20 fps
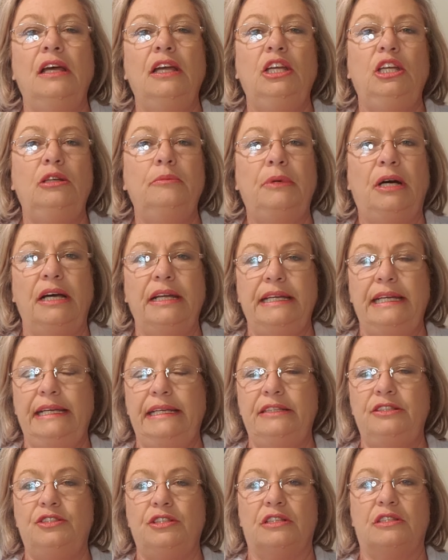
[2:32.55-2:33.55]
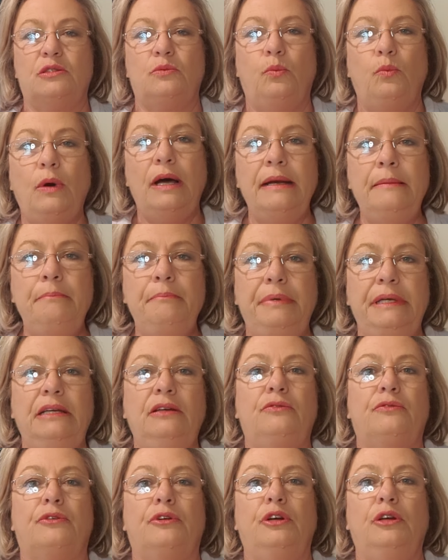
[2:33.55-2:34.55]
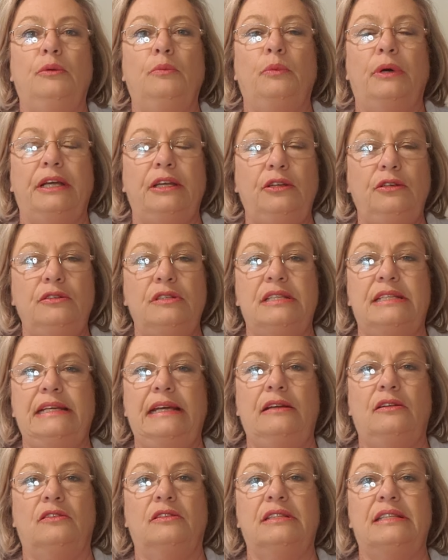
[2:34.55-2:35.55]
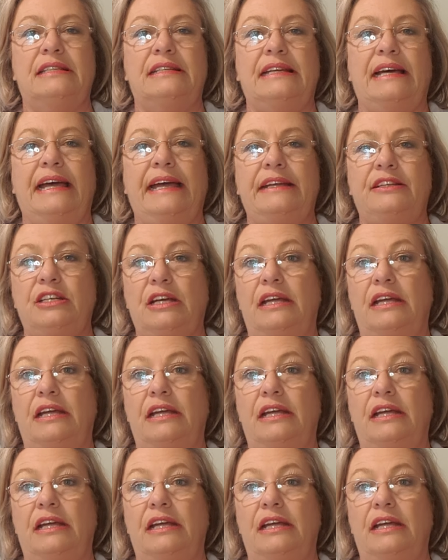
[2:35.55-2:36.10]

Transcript: you might need just one big room where you stand on stage